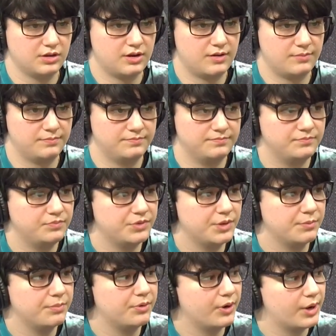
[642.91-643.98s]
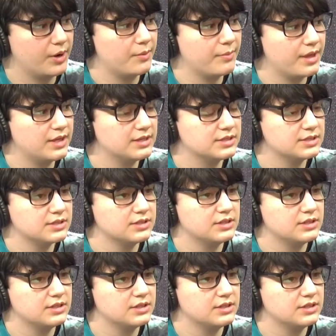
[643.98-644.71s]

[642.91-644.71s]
um, the prayer meant,